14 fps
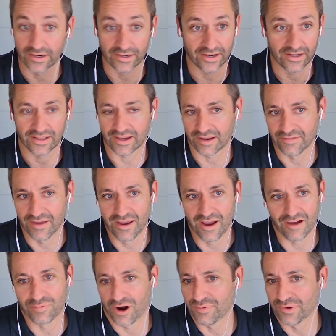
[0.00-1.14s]
And again, like
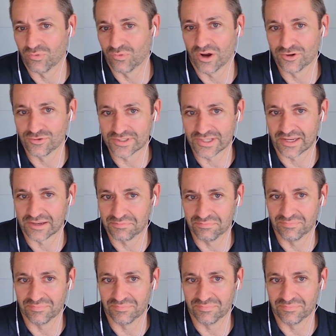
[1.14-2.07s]
I've probably been one who's like